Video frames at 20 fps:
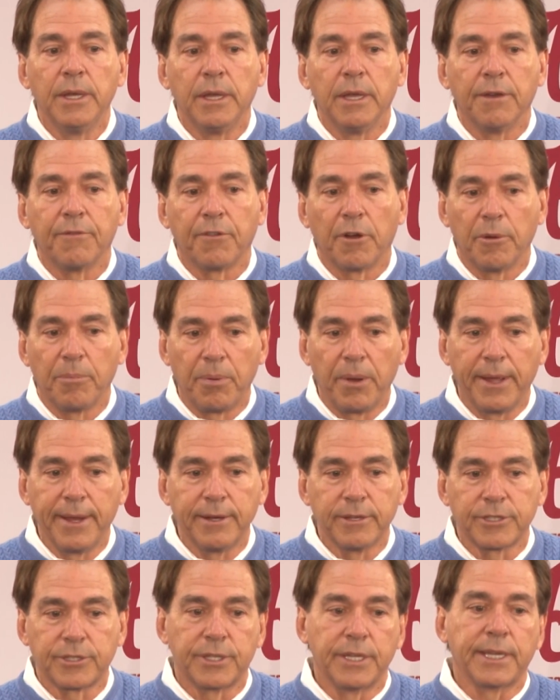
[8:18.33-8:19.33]
If our
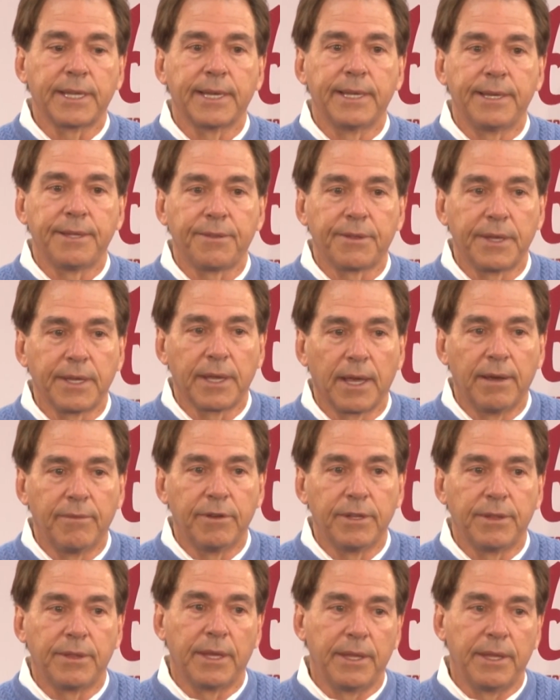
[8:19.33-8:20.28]
players think anything of it,